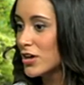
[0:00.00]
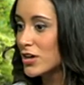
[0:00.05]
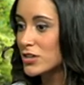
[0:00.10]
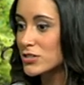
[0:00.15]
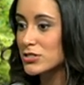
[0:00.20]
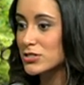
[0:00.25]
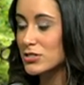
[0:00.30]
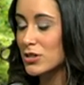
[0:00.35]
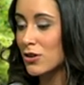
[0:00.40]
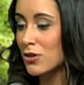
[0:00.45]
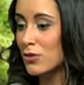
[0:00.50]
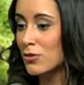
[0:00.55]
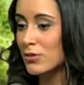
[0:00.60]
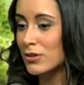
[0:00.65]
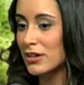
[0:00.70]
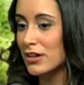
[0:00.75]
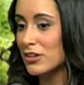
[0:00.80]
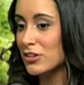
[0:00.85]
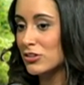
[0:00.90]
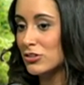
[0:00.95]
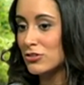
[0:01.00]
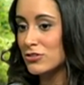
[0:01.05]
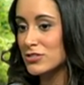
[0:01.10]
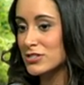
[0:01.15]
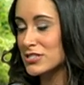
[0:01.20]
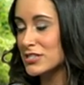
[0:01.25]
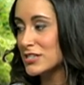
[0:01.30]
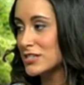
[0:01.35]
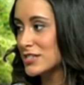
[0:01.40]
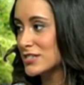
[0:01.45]
So you
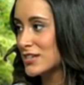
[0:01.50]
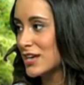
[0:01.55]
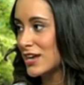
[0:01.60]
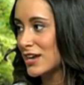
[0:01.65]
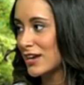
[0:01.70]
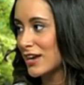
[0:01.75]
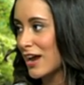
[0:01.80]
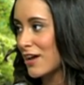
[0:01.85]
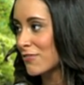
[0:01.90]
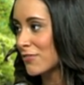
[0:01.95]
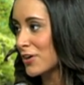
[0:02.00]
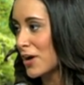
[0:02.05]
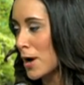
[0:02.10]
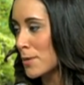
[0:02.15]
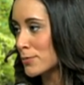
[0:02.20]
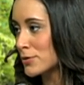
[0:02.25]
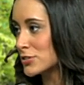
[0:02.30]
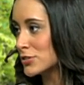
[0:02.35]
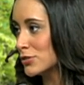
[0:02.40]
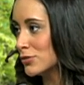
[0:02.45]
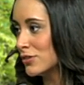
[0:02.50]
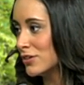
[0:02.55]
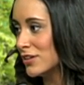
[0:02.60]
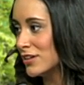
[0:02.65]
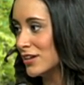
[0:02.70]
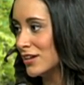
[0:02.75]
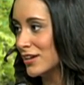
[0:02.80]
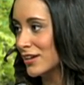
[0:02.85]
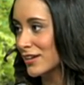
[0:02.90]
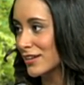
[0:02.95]
just need to take every
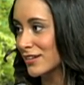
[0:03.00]
opportunity,